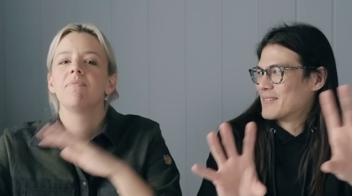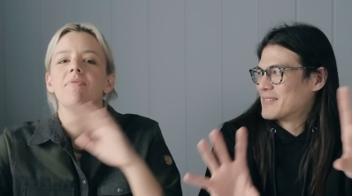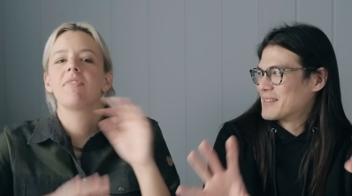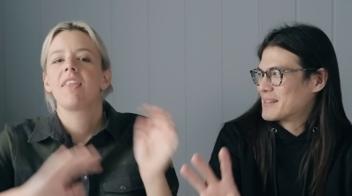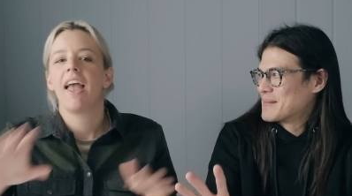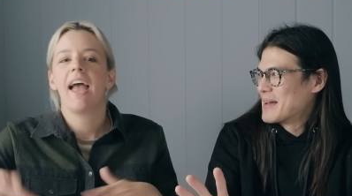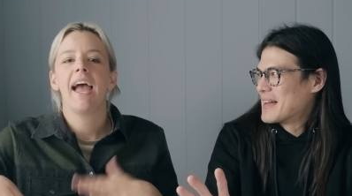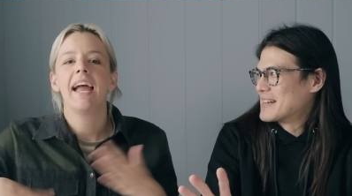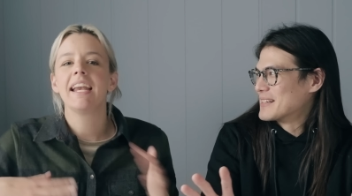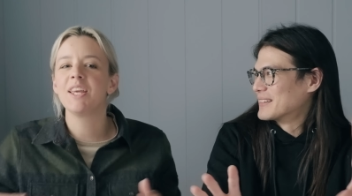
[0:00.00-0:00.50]

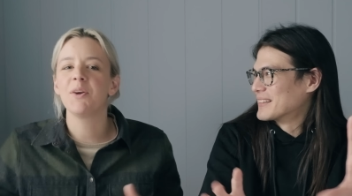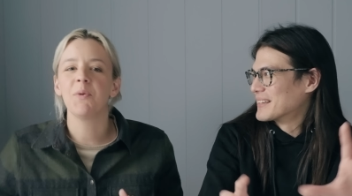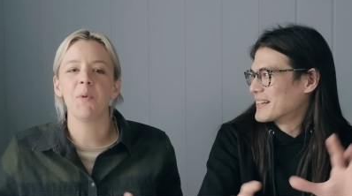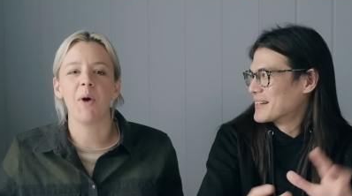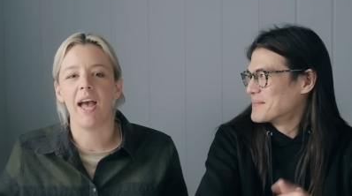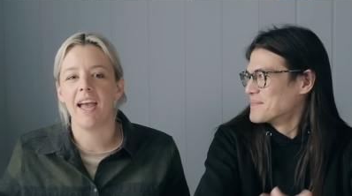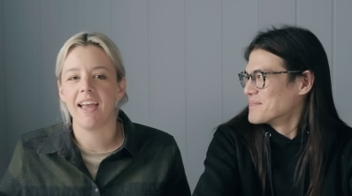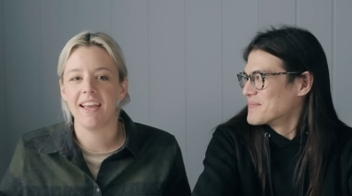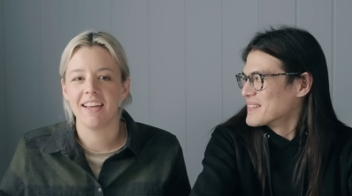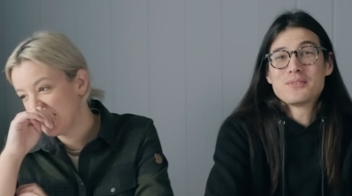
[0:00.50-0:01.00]
Speaker 1: everything manually.
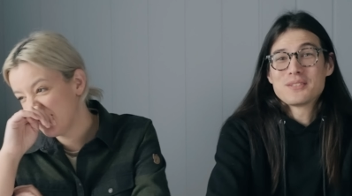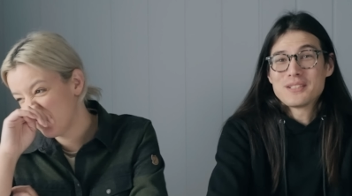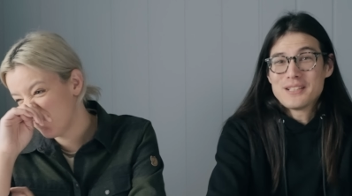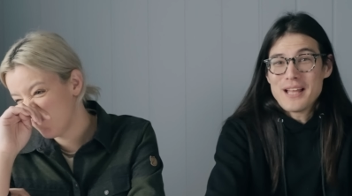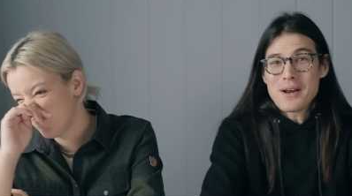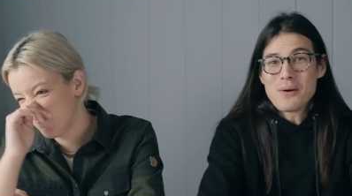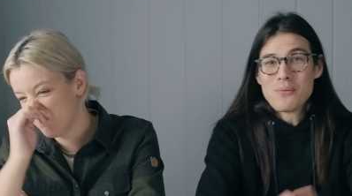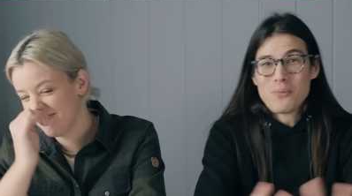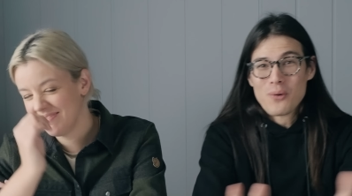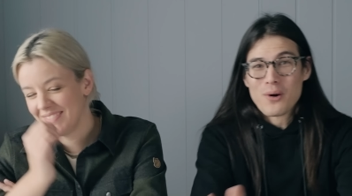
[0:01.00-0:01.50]
Anyway, up. there's
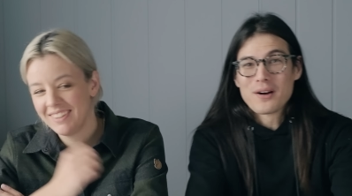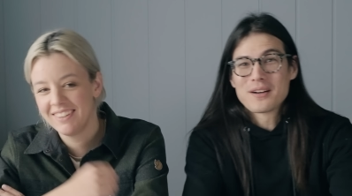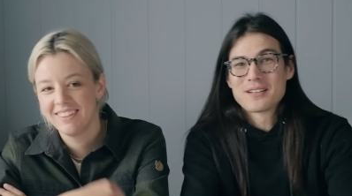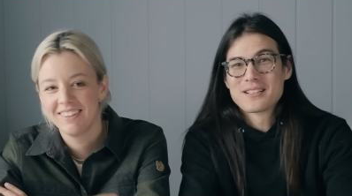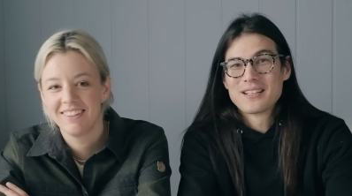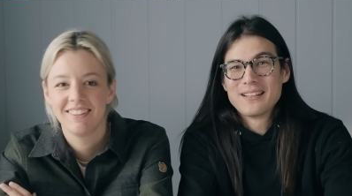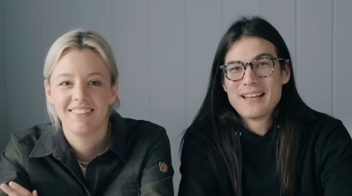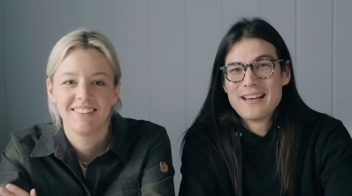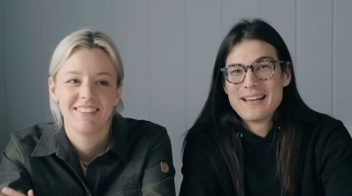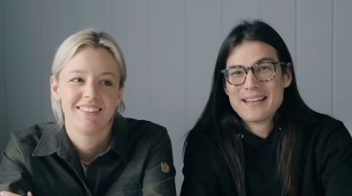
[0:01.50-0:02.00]
a lot of
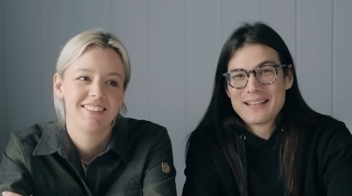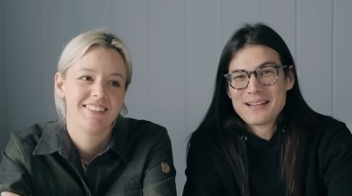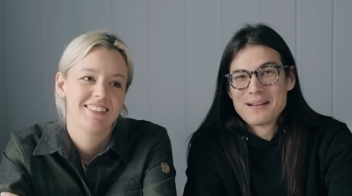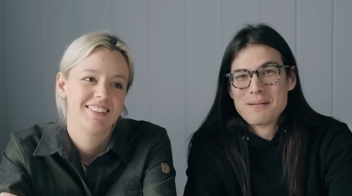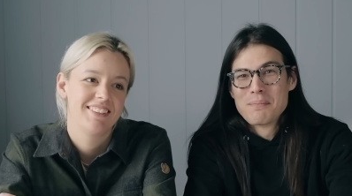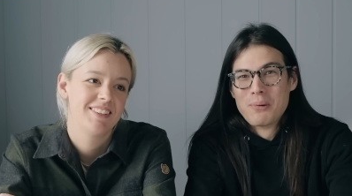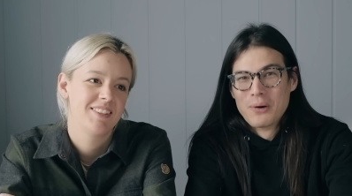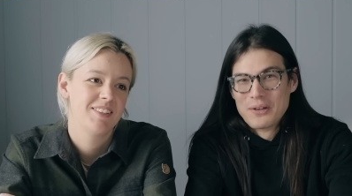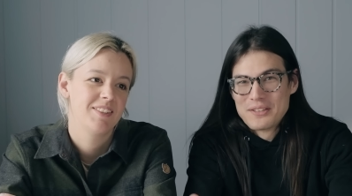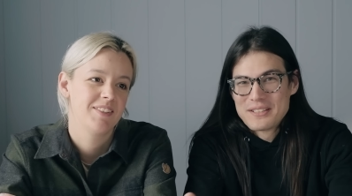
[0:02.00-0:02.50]
work to
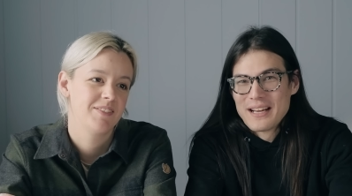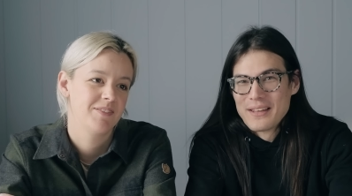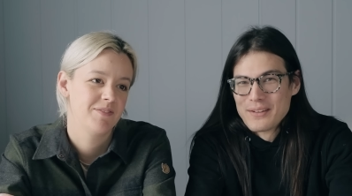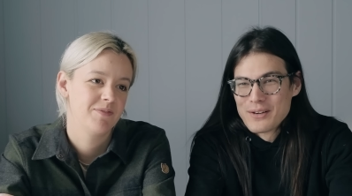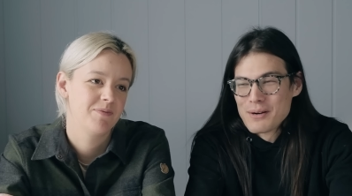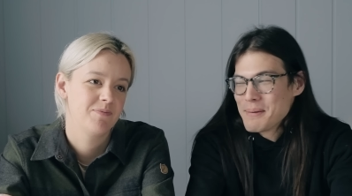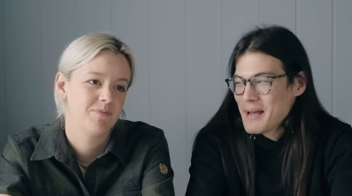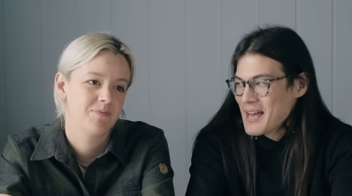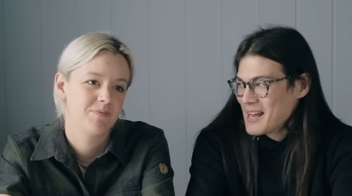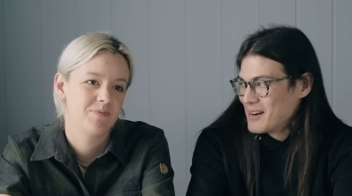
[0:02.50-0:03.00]
like put
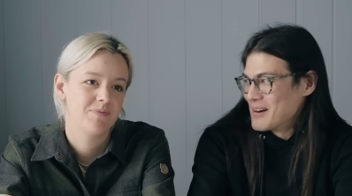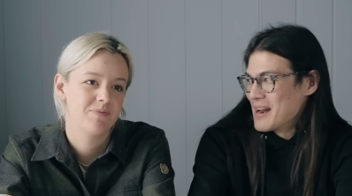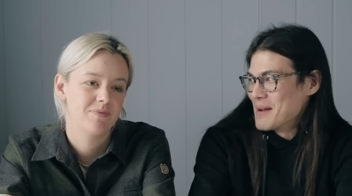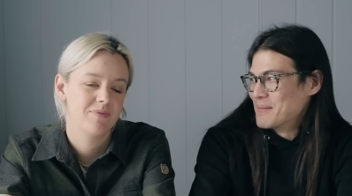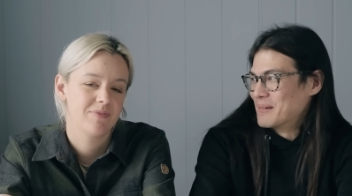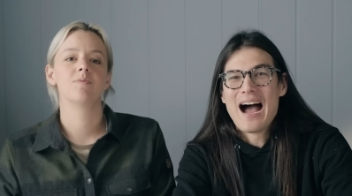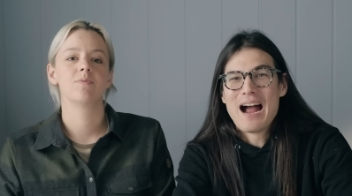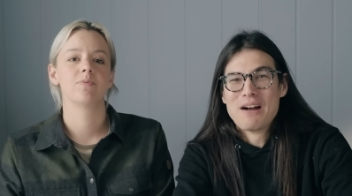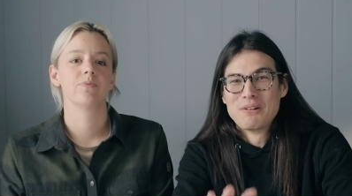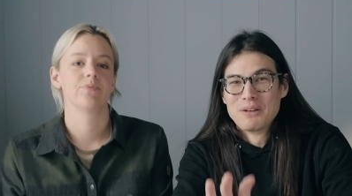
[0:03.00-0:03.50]
together a panorama.